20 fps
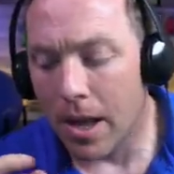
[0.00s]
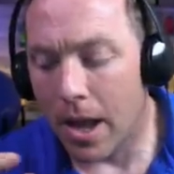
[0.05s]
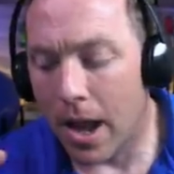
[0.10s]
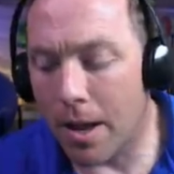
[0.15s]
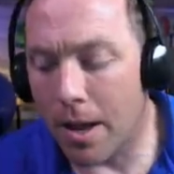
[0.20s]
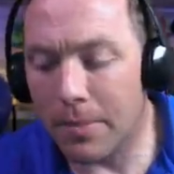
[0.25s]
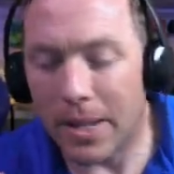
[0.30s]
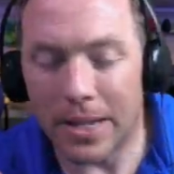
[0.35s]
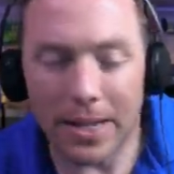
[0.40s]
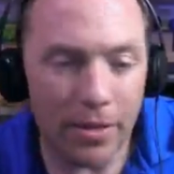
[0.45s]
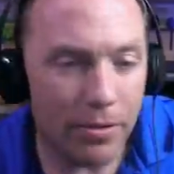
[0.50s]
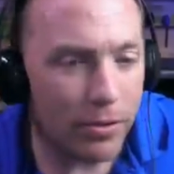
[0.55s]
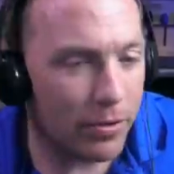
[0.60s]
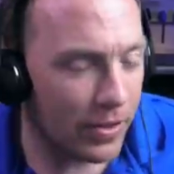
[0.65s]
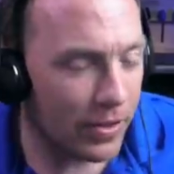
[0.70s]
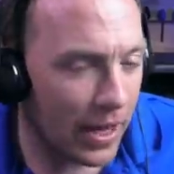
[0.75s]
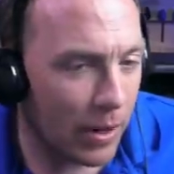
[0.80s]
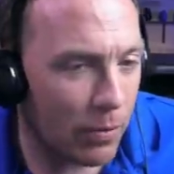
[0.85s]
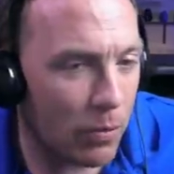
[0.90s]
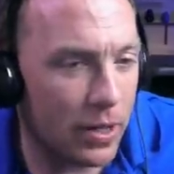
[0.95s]
Another
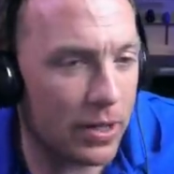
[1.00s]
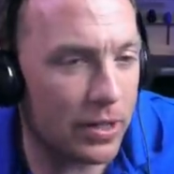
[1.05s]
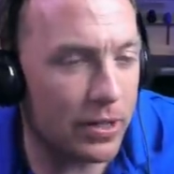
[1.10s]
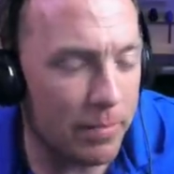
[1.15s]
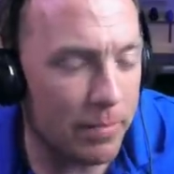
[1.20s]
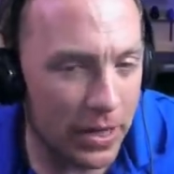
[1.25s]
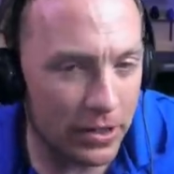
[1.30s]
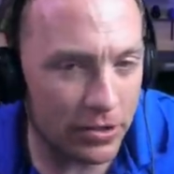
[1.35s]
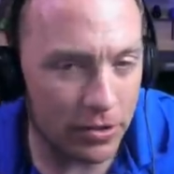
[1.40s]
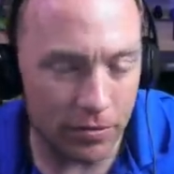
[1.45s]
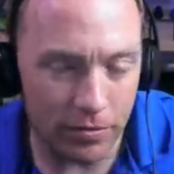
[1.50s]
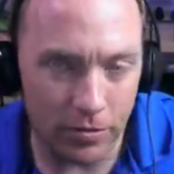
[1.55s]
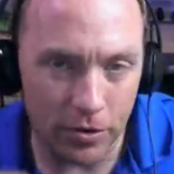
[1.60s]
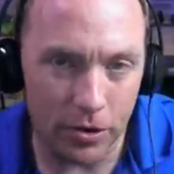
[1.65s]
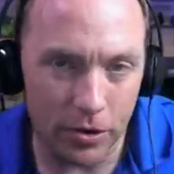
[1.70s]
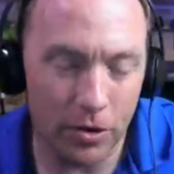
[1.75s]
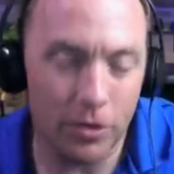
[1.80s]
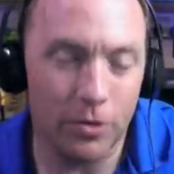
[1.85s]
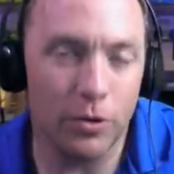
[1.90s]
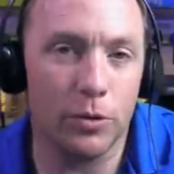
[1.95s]
thing I wanted to mention
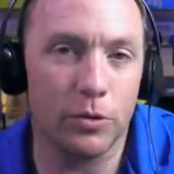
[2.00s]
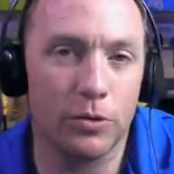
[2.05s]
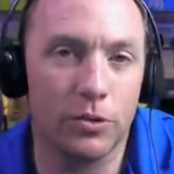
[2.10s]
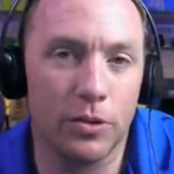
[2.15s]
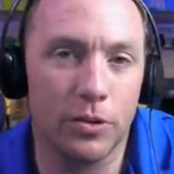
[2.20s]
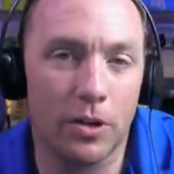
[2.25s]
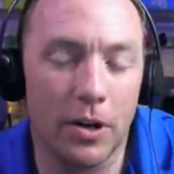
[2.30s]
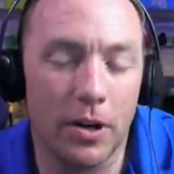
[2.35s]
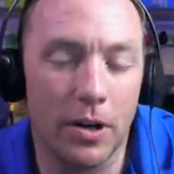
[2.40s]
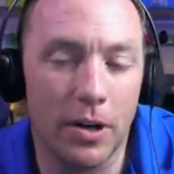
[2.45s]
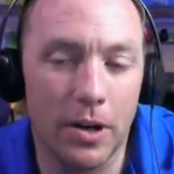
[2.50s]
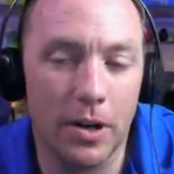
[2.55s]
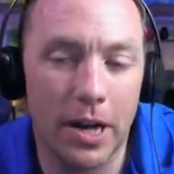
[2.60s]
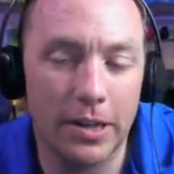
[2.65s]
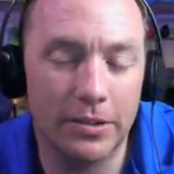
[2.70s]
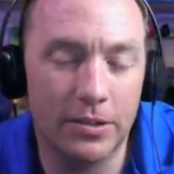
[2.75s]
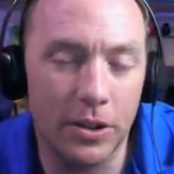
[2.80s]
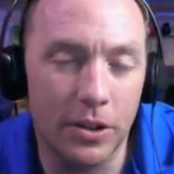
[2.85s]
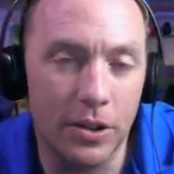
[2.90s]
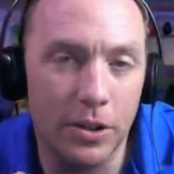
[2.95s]
for those
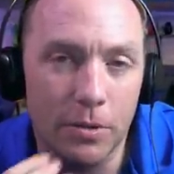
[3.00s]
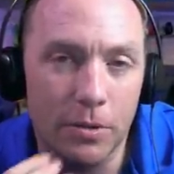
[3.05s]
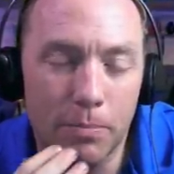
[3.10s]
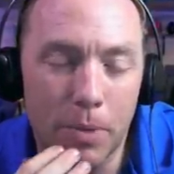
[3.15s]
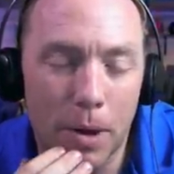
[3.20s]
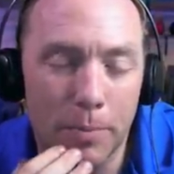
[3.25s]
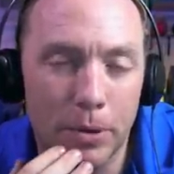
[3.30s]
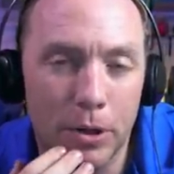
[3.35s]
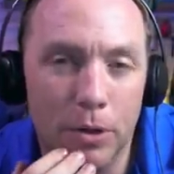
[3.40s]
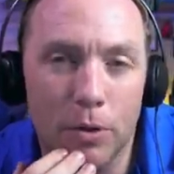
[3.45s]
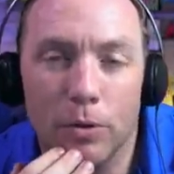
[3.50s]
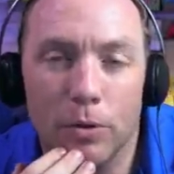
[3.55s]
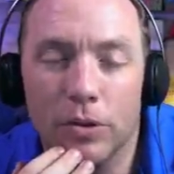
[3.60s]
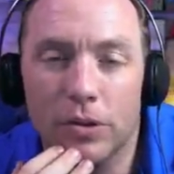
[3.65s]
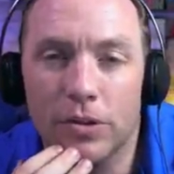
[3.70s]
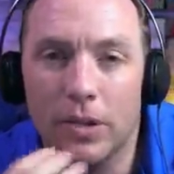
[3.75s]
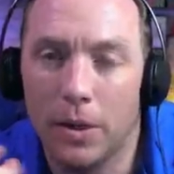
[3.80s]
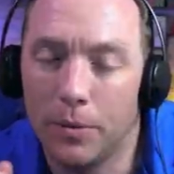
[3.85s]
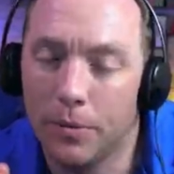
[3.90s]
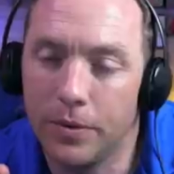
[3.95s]
husky puppy
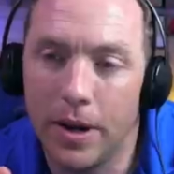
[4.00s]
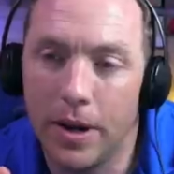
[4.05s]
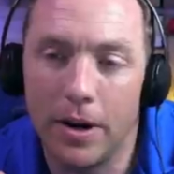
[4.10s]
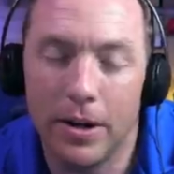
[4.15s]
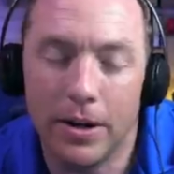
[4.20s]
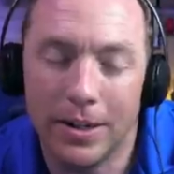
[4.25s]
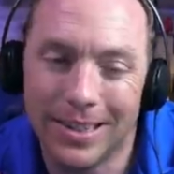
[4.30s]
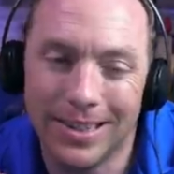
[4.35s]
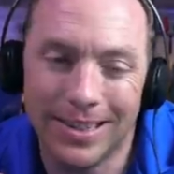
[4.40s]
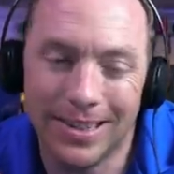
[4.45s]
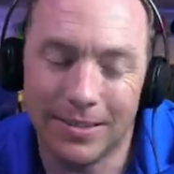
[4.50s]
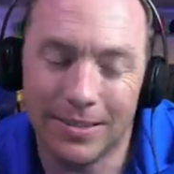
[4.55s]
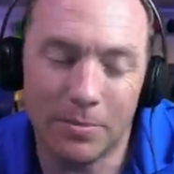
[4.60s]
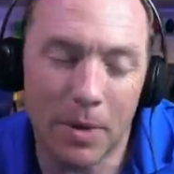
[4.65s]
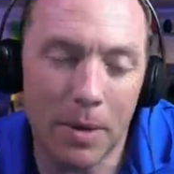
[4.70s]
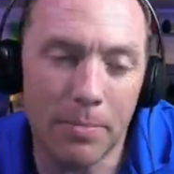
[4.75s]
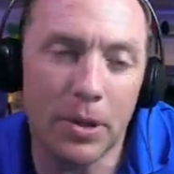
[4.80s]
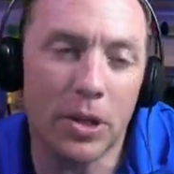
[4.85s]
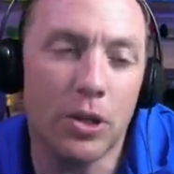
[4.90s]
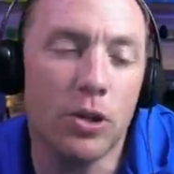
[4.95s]
owners out there, and this
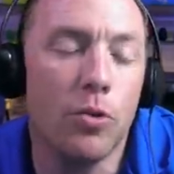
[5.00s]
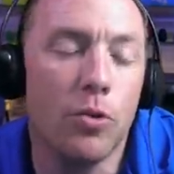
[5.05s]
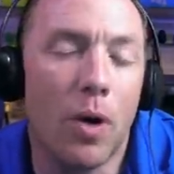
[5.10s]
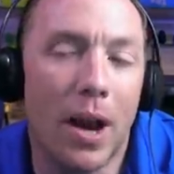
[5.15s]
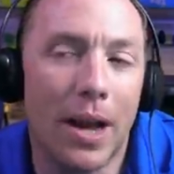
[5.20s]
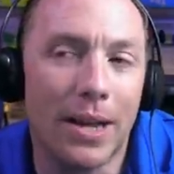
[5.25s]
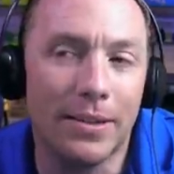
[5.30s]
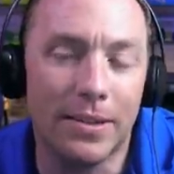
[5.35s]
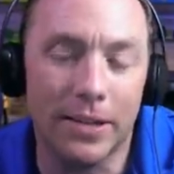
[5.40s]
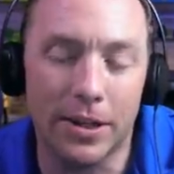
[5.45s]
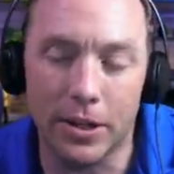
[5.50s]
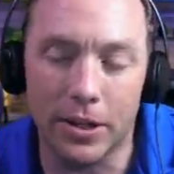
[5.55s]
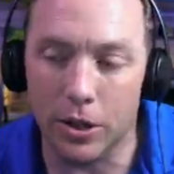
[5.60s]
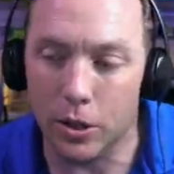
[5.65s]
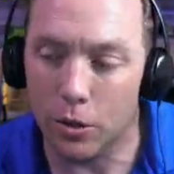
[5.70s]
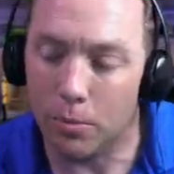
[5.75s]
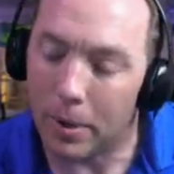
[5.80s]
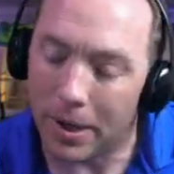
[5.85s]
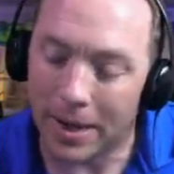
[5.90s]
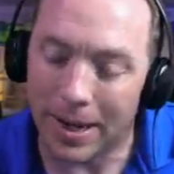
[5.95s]
might be a new idea to
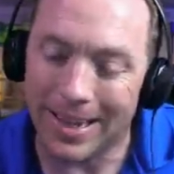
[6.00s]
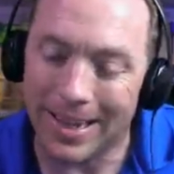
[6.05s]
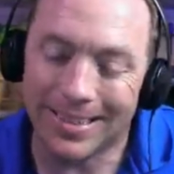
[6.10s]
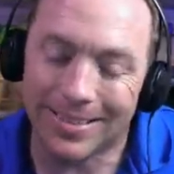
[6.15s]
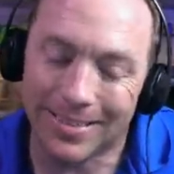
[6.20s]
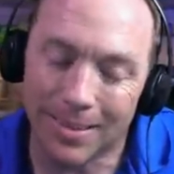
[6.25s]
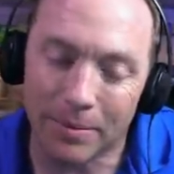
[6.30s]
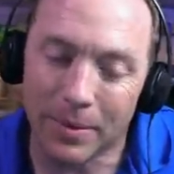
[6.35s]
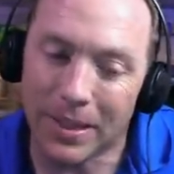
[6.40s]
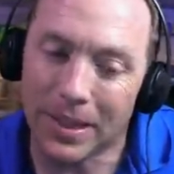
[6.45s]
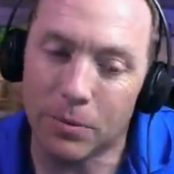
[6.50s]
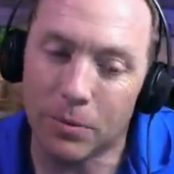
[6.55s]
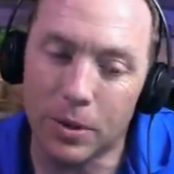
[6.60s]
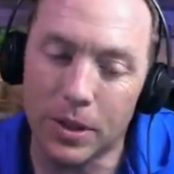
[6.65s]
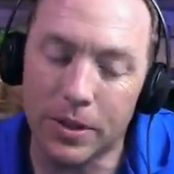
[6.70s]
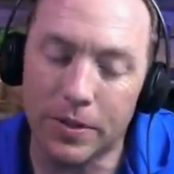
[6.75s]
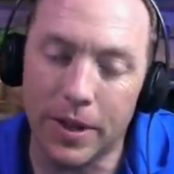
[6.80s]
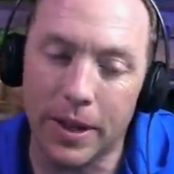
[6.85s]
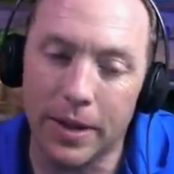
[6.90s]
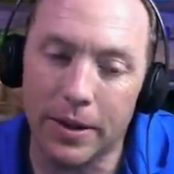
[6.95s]
you, but it's something that we
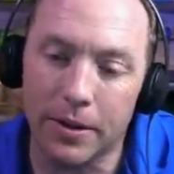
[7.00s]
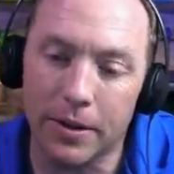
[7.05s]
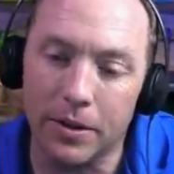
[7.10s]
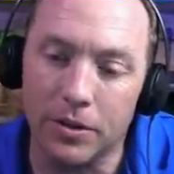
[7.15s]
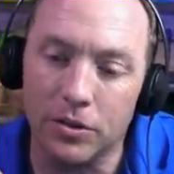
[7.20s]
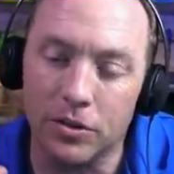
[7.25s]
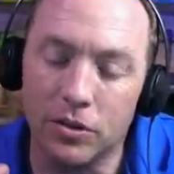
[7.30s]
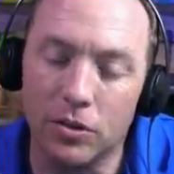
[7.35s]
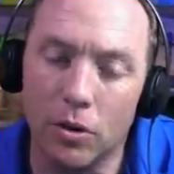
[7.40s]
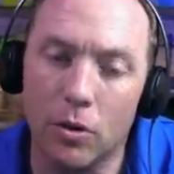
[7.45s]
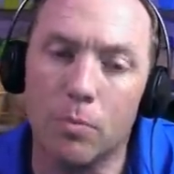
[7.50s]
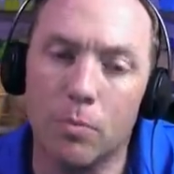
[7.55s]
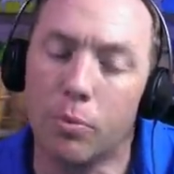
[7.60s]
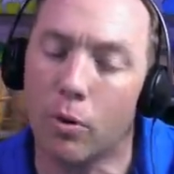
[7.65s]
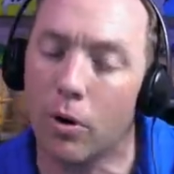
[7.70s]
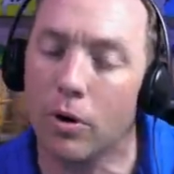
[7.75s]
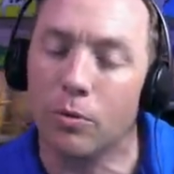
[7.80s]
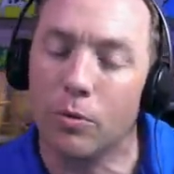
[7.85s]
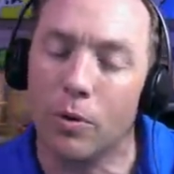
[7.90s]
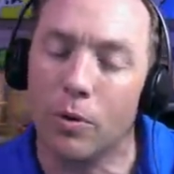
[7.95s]
think is so important when